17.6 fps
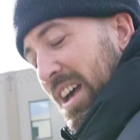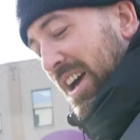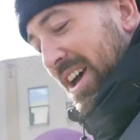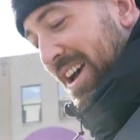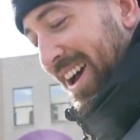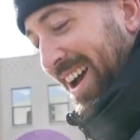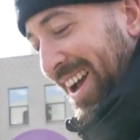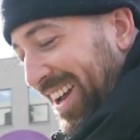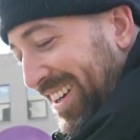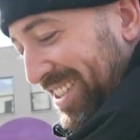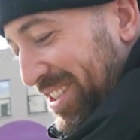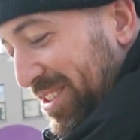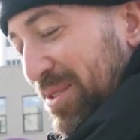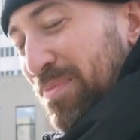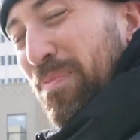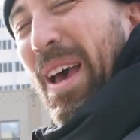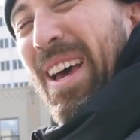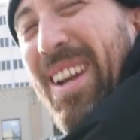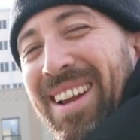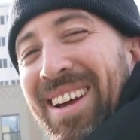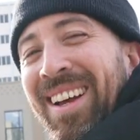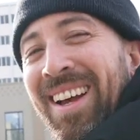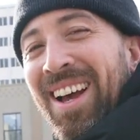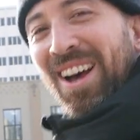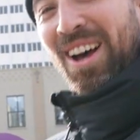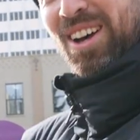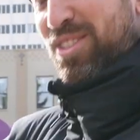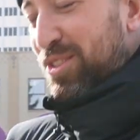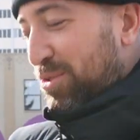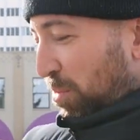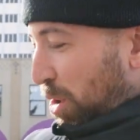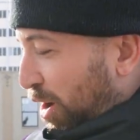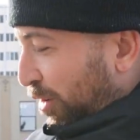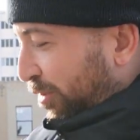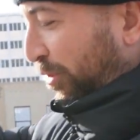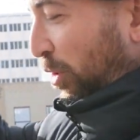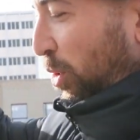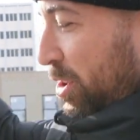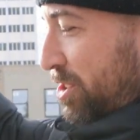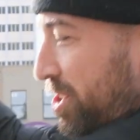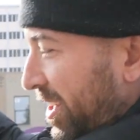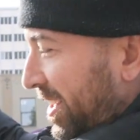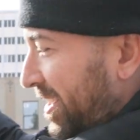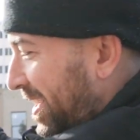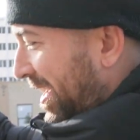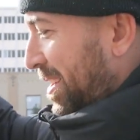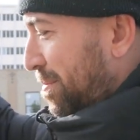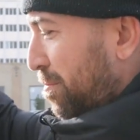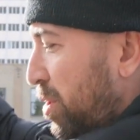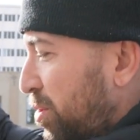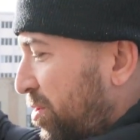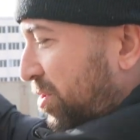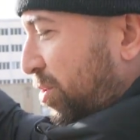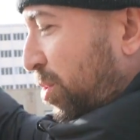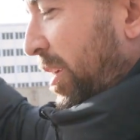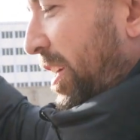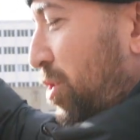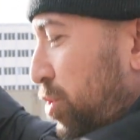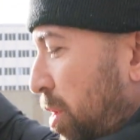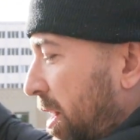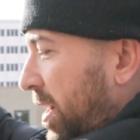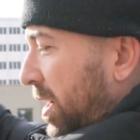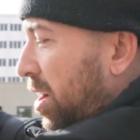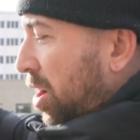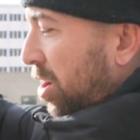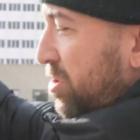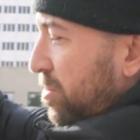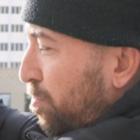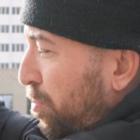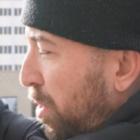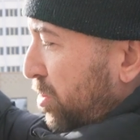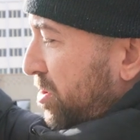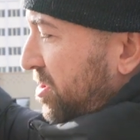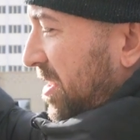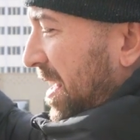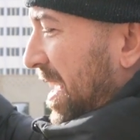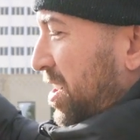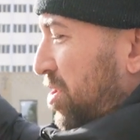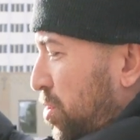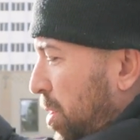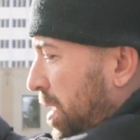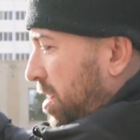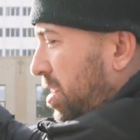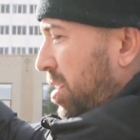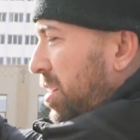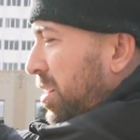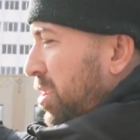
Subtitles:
I just spent a small fortune in Moose Creek Trading Post / Trader